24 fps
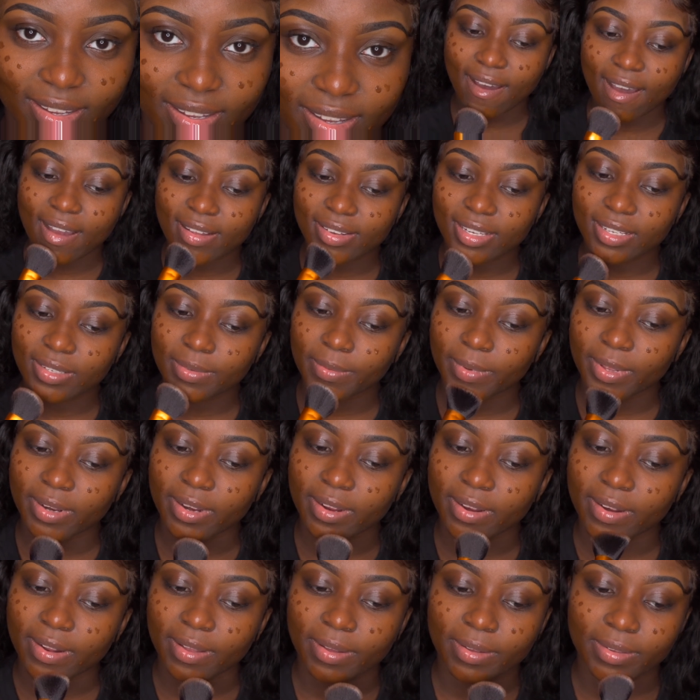I just want
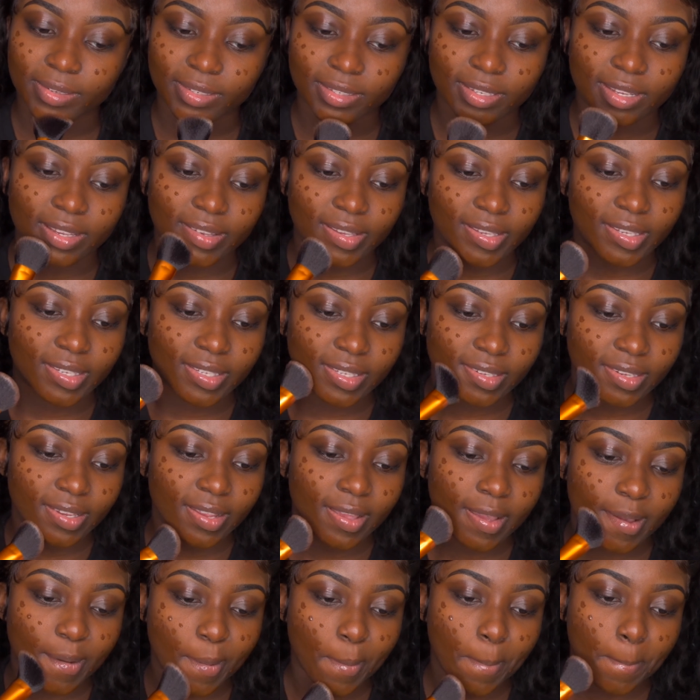to know, sis.
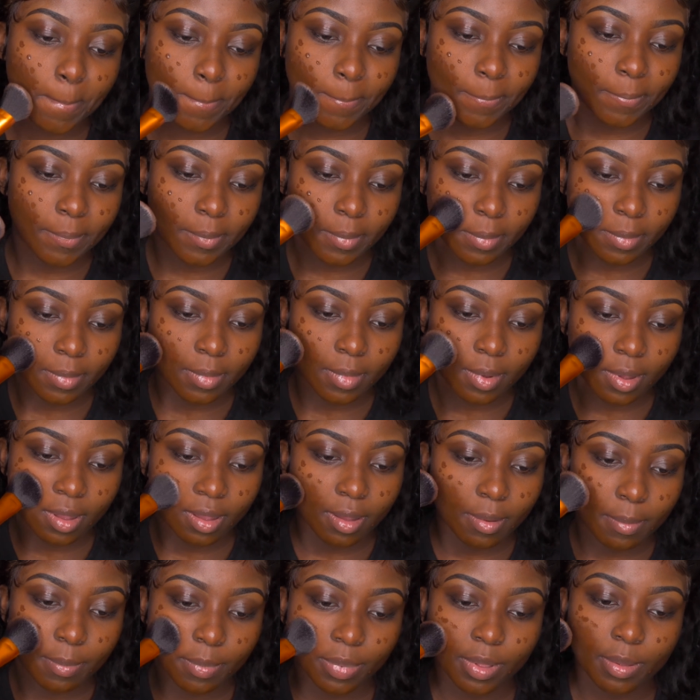
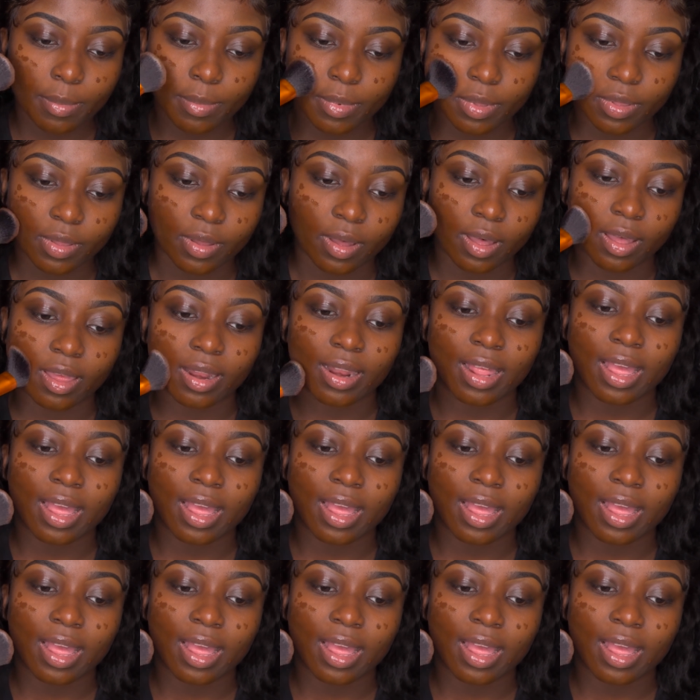Put me on.